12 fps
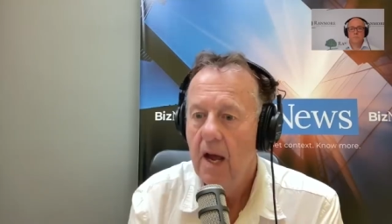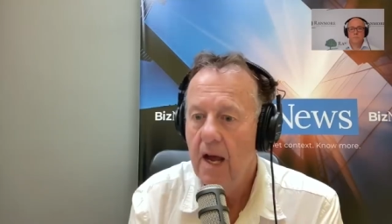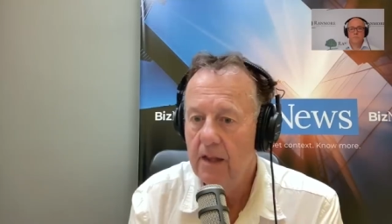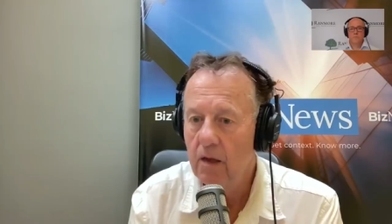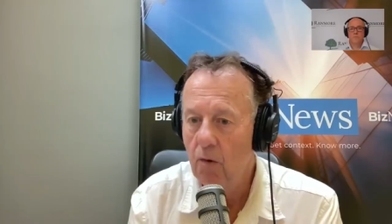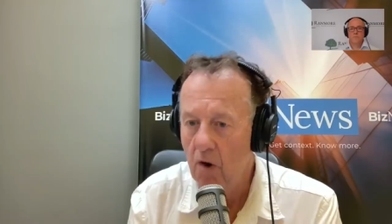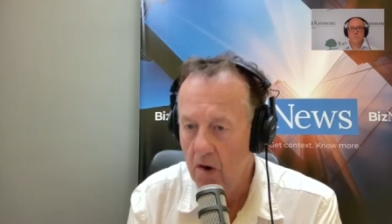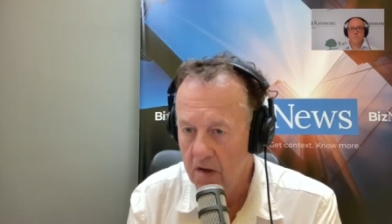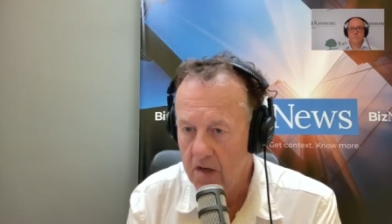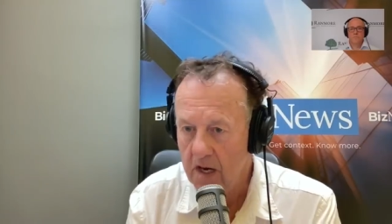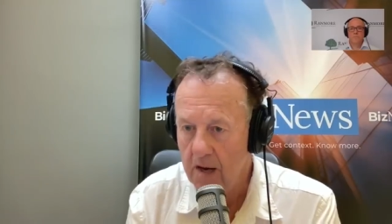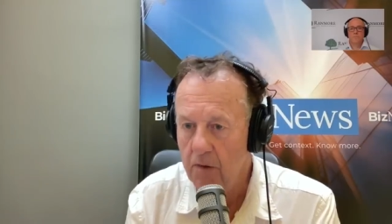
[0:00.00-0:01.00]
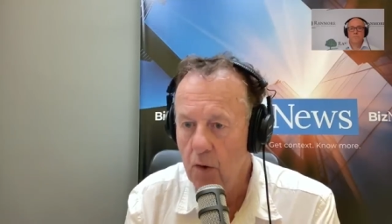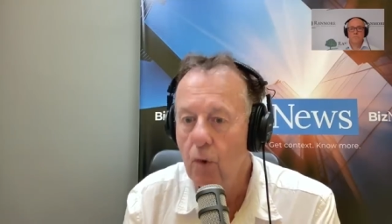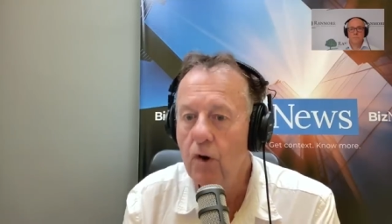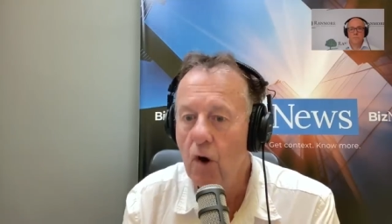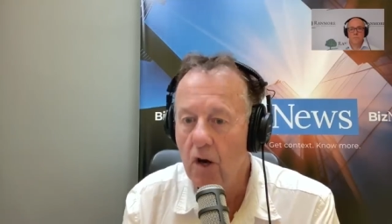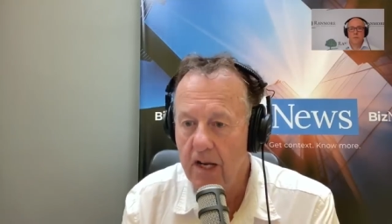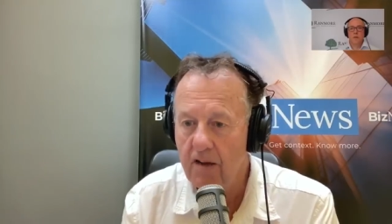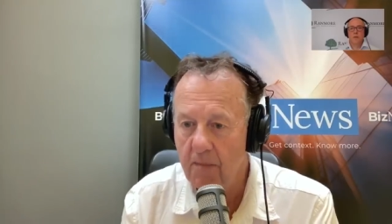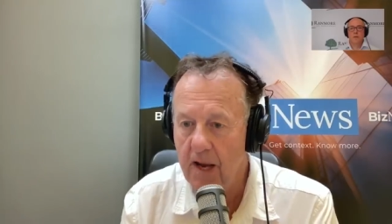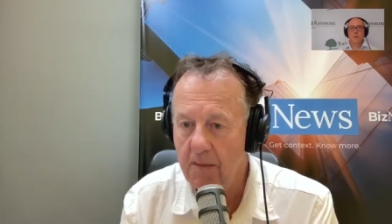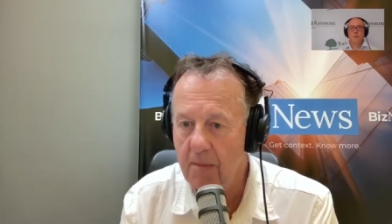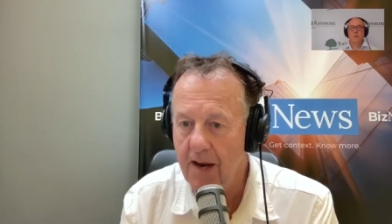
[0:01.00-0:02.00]
at the wrong time, you would not have
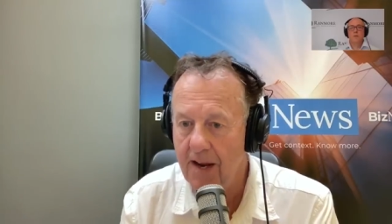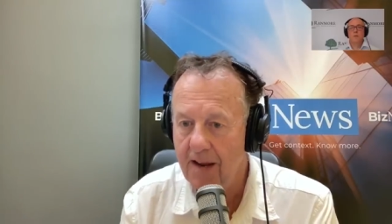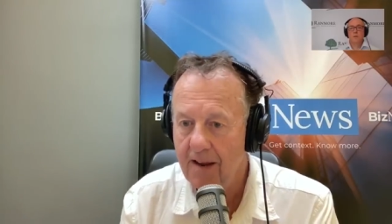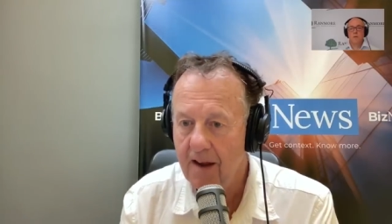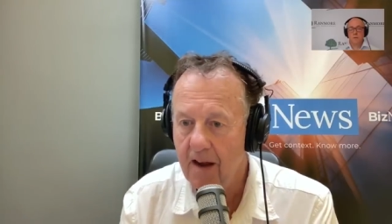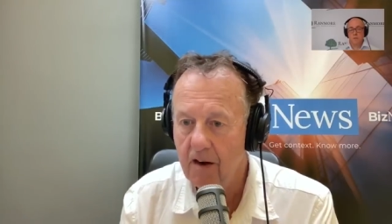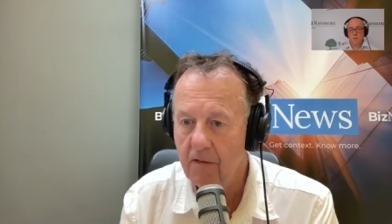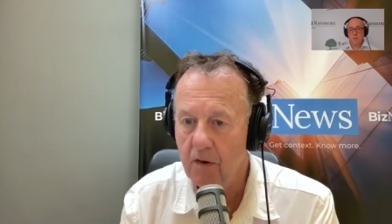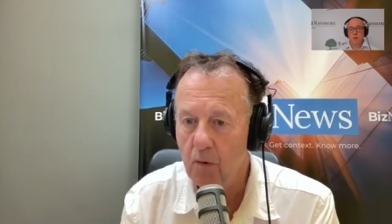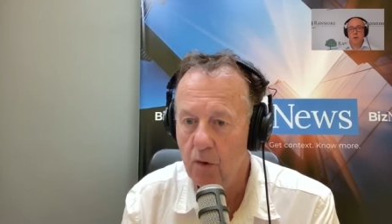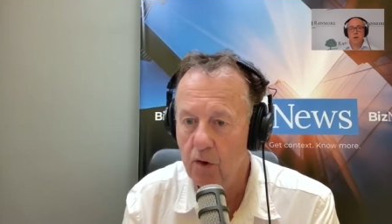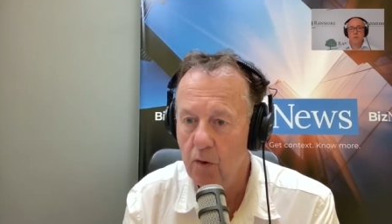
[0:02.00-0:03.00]
made money out of it, or yeah.